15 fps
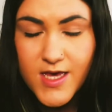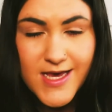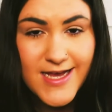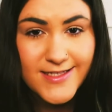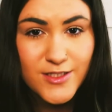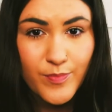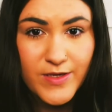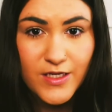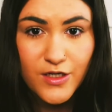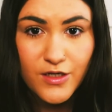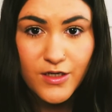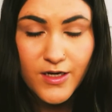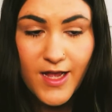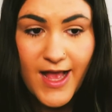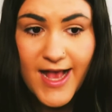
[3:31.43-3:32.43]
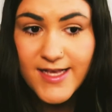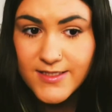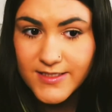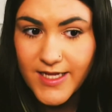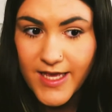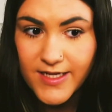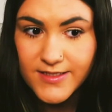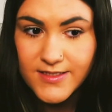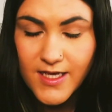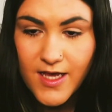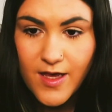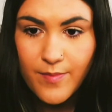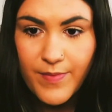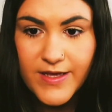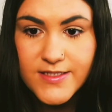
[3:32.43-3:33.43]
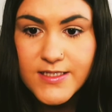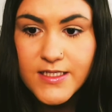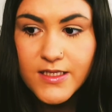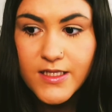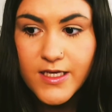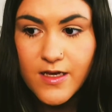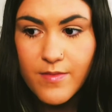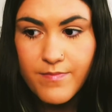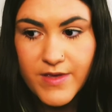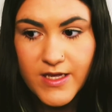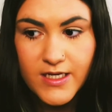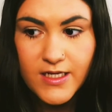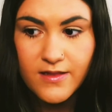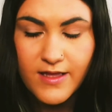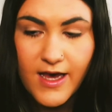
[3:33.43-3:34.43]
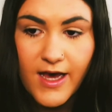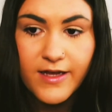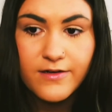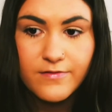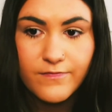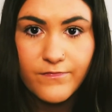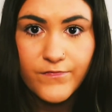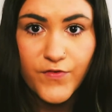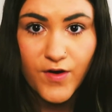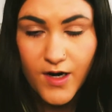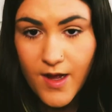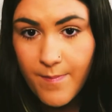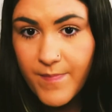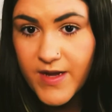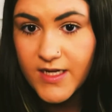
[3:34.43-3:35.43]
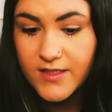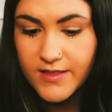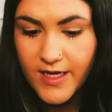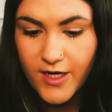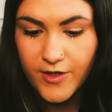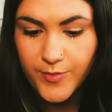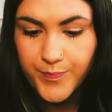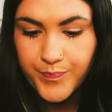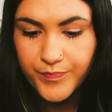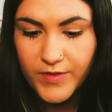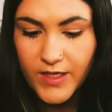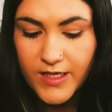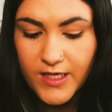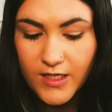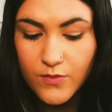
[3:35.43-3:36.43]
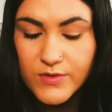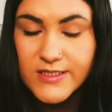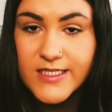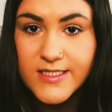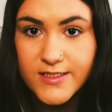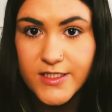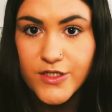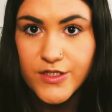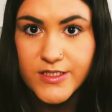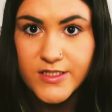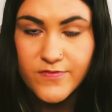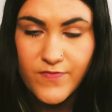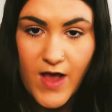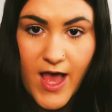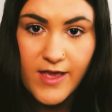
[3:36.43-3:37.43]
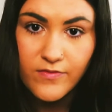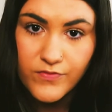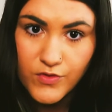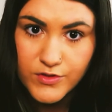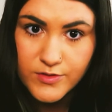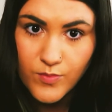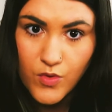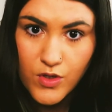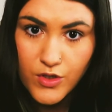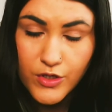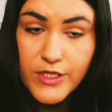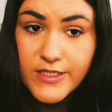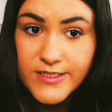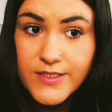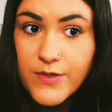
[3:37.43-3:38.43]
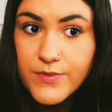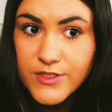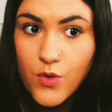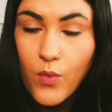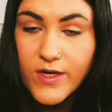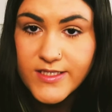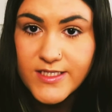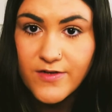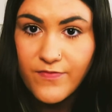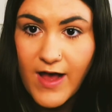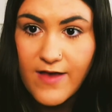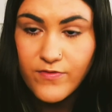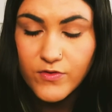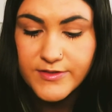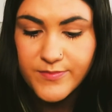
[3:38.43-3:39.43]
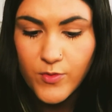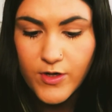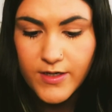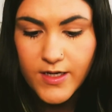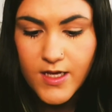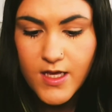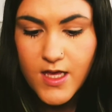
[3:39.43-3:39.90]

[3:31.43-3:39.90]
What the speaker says: And so Peter hesitates, basically meaning that for a minute there, he was considering defying Voldemort, or he was going to defy Voldemort.